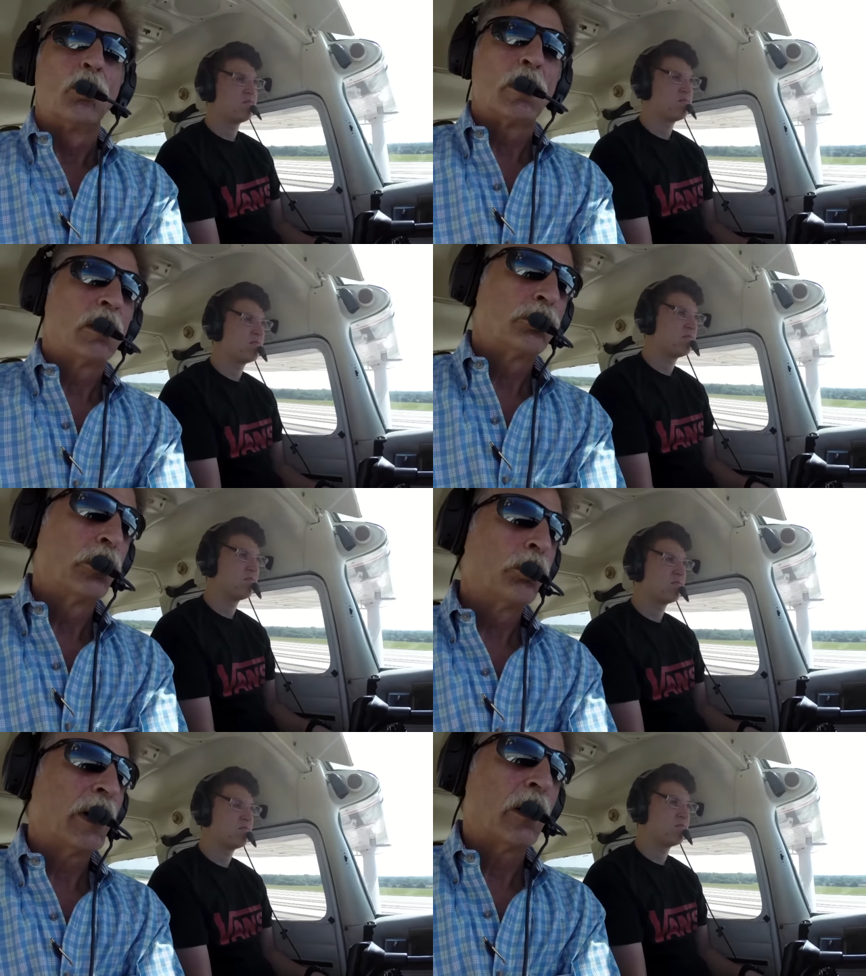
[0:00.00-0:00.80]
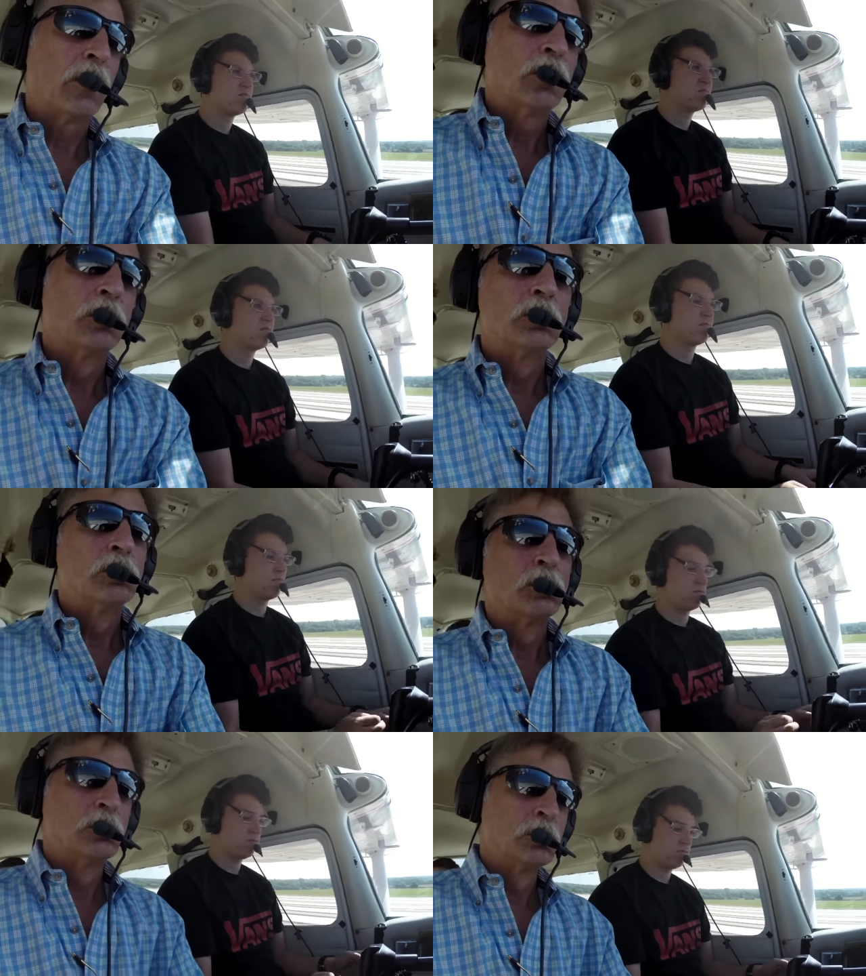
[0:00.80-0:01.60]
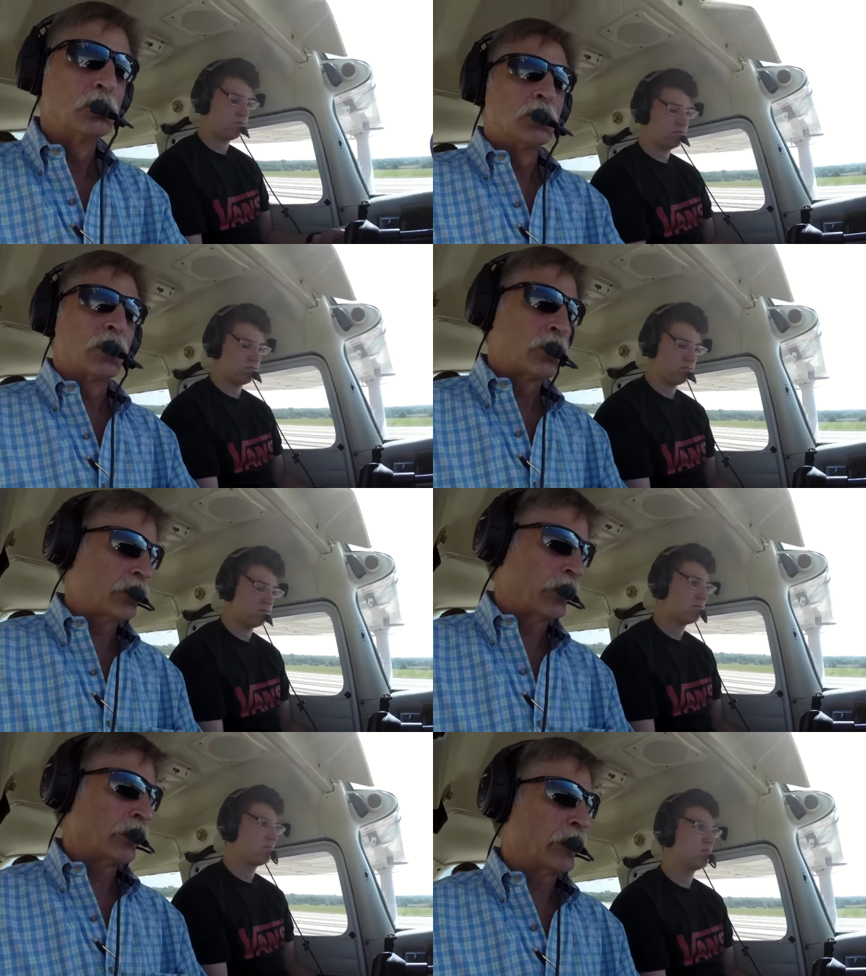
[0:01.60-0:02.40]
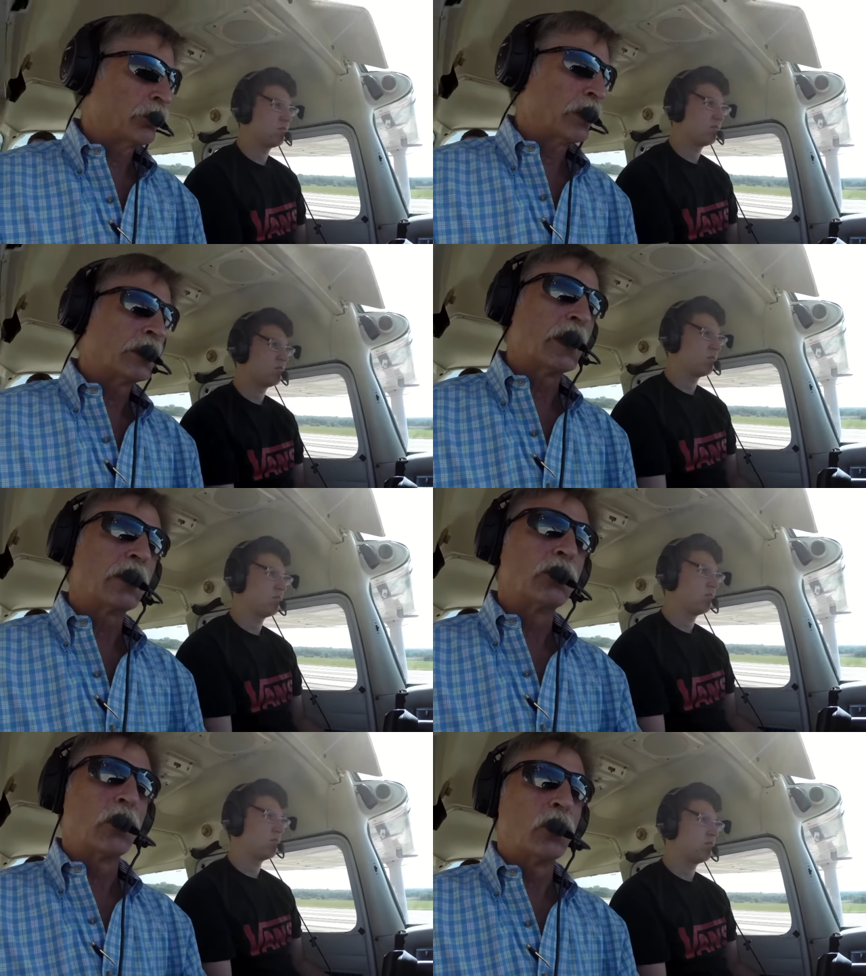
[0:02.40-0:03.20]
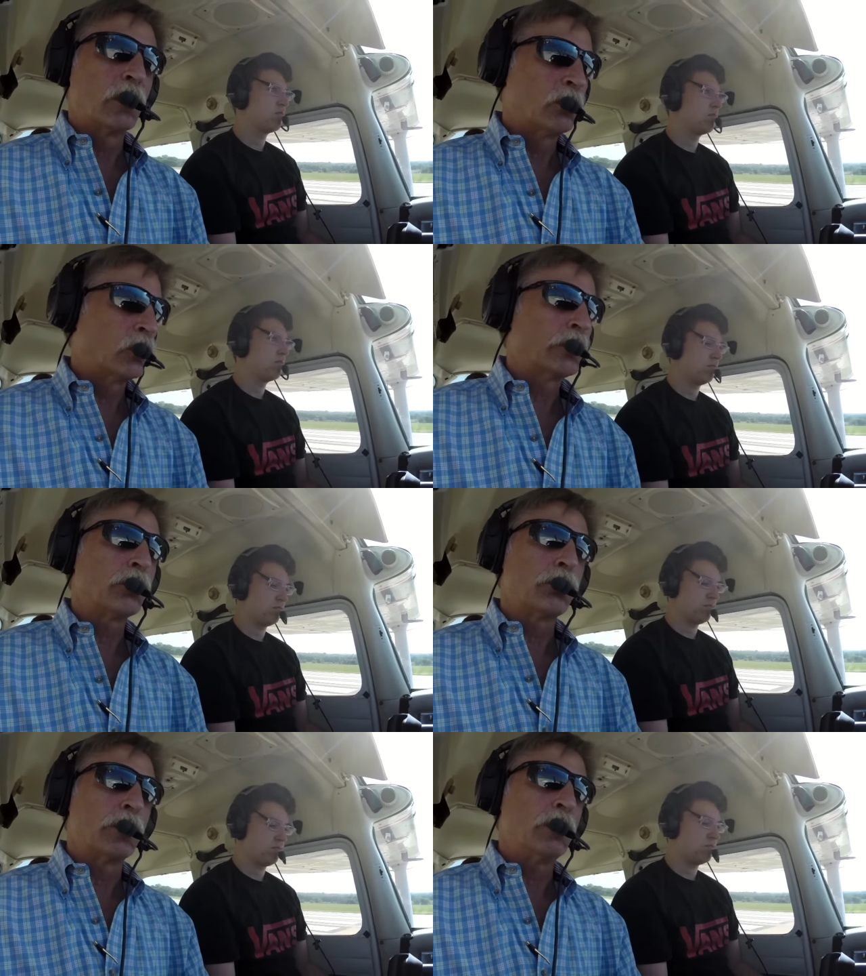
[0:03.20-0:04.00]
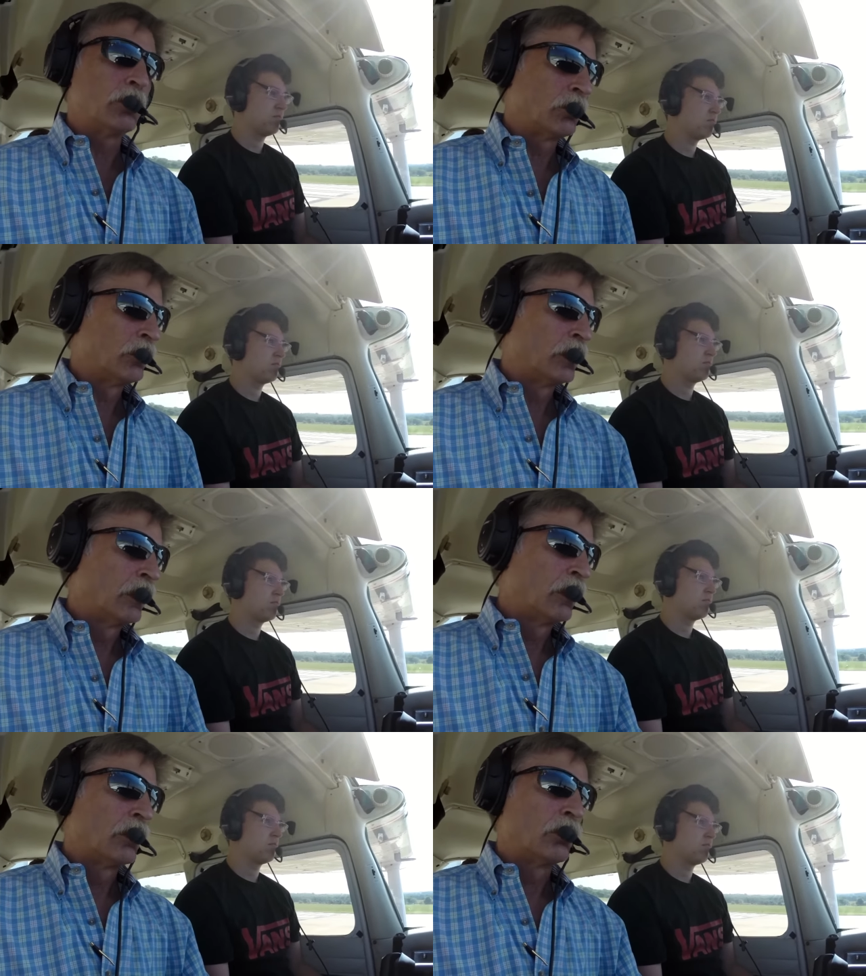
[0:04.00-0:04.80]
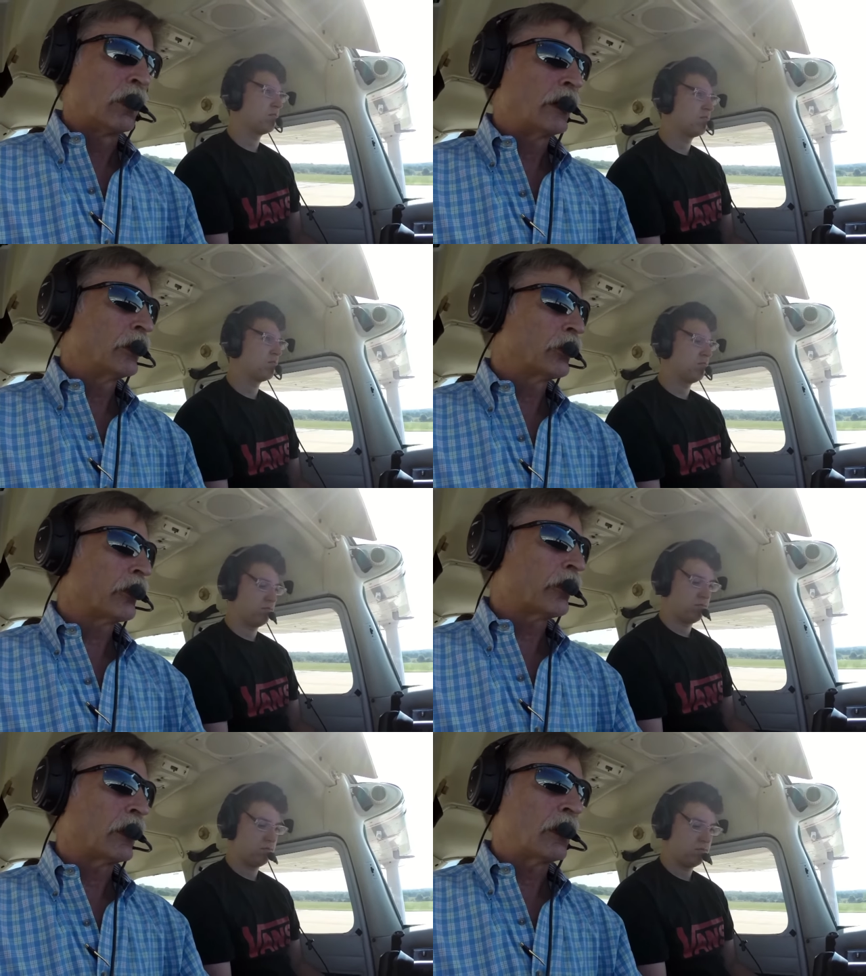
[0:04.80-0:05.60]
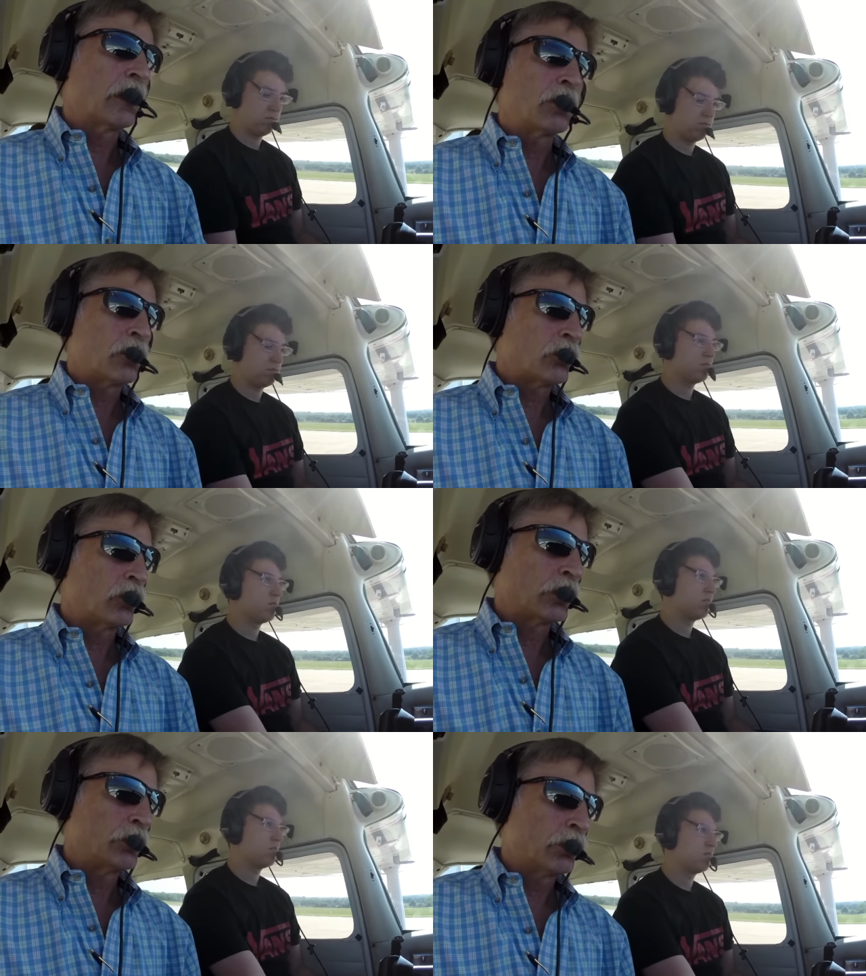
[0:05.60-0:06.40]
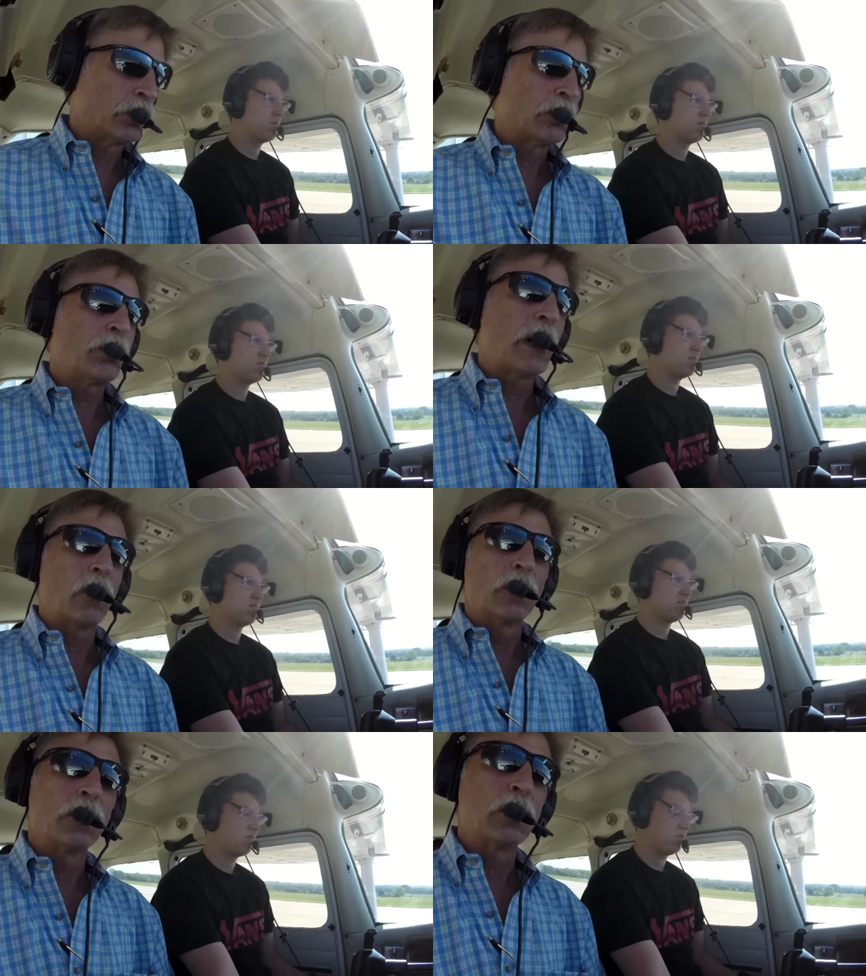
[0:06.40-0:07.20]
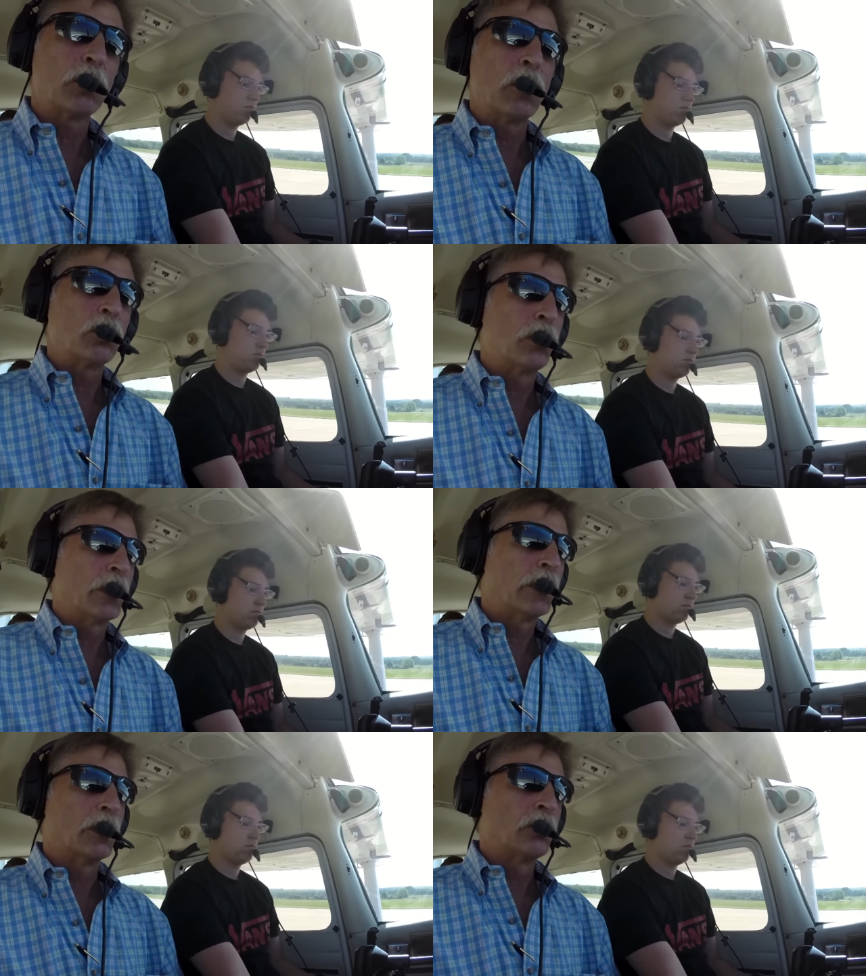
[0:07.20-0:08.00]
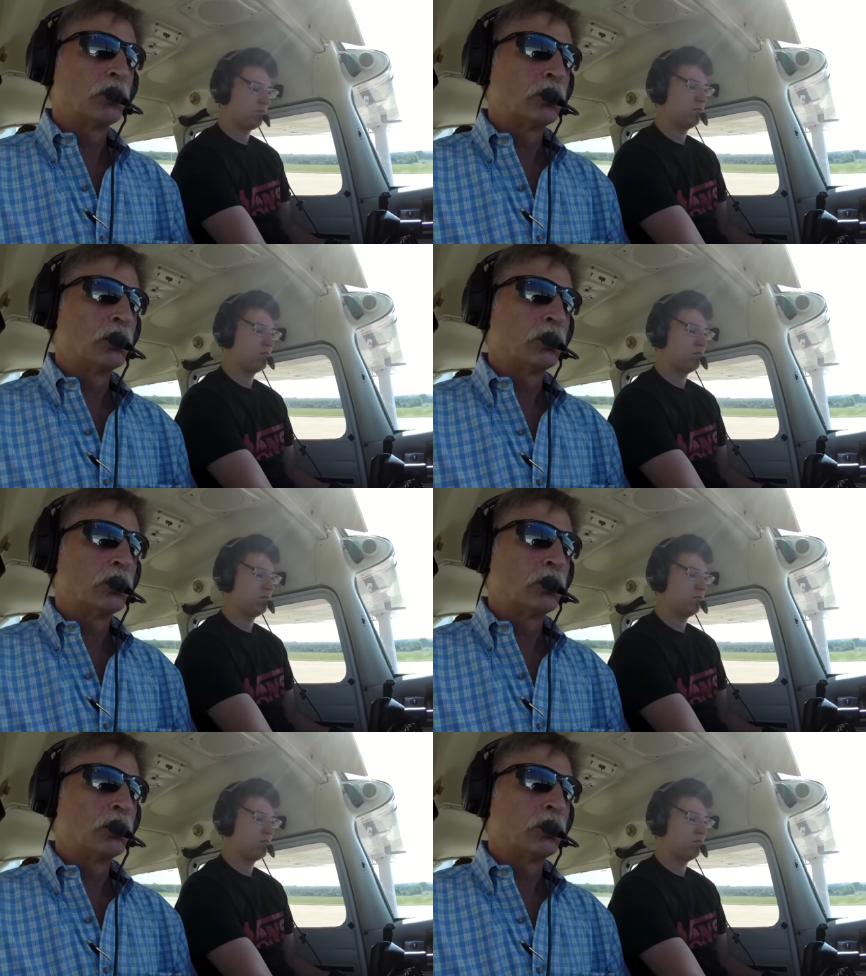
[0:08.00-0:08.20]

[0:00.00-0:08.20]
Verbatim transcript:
Speaker 1: Apply full power. Steer the airplane down the runway with your feet. Right here's the throttle, that's where you put the power in. Come on, put it in.